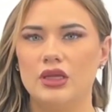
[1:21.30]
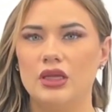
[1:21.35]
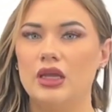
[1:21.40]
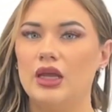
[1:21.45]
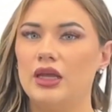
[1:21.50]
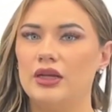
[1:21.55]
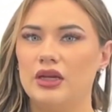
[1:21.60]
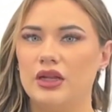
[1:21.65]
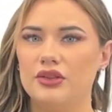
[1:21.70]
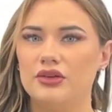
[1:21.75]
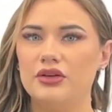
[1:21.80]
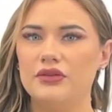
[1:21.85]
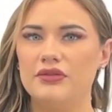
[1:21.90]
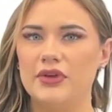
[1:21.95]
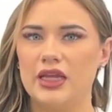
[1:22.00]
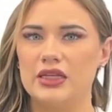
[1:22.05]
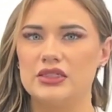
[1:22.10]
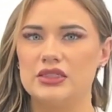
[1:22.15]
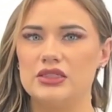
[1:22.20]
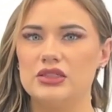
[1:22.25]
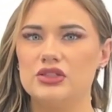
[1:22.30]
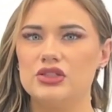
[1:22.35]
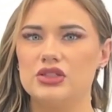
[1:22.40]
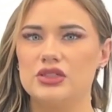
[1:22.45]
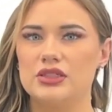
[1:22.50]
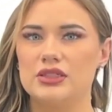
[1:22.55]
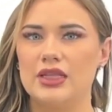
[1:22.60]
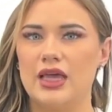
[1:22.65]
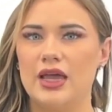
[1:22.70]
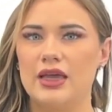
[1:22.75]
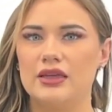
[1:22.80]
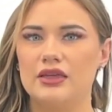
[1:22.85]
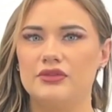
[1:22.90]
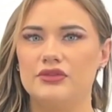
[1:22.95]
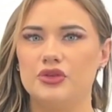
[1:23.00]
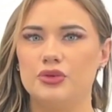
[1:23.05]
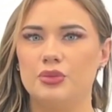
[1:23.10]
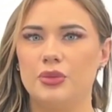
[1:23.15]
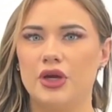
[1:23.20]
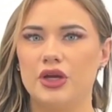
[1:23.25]
Another advantage is that
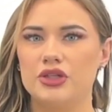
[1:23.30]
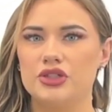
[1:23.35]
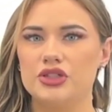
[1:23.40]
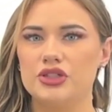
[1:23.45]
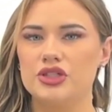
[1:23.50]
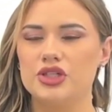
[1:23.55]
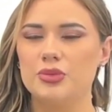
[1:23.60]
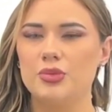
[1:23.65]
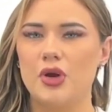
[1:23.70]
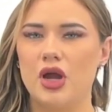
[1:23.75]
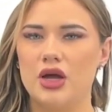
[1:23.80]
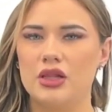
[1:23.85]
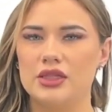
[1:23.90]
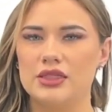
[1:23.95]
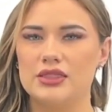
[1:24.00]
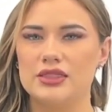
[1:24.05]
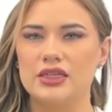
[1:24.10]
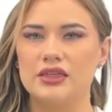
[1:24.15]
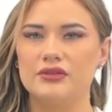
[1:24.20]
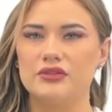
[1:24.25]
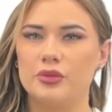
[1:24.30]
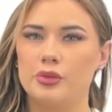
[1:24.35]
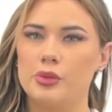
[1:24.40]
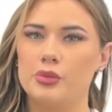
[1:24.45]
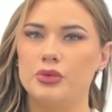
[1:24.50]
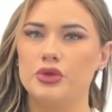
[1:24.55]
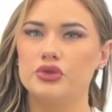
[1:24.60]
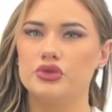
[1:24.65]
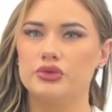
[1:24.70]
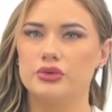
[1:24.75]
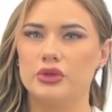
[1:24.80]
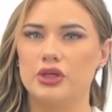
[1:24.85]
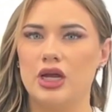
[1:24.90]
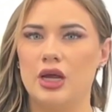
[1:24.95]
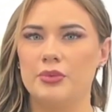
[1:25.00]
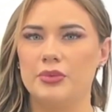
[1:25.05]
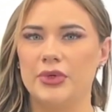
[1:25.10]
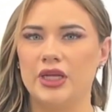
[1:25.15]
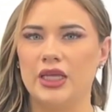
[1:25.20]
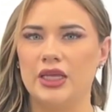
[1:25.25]
if you purchase your policy from a mutual
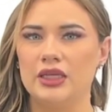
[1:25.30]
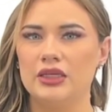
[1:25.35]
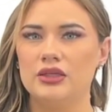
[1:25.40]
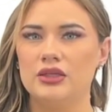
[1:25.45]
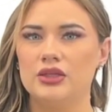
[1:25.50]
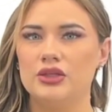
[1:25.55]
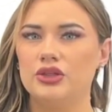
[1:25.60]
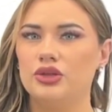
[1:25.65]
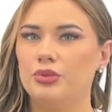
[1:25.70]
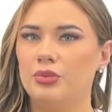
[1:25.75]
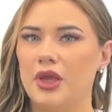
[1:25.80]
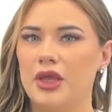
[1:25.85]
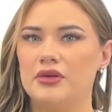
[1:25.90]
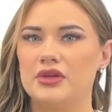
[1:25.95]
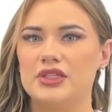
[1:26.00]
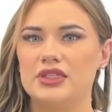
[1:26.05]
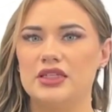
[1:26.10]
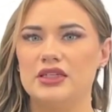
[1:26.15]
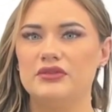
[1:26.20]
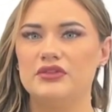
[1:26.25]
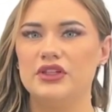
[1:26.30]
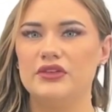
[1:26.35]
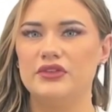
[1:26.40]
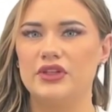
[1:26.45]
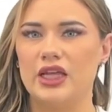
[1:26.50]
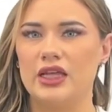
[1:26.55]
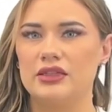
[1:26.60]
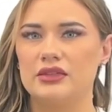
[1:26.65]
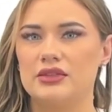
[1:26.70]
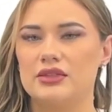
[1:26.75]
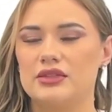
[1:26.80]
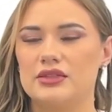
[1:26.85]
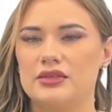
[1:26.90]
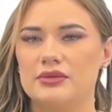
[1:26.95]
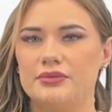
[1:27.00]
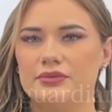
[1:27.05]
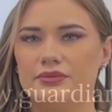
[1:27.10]
company, you may receive dividends.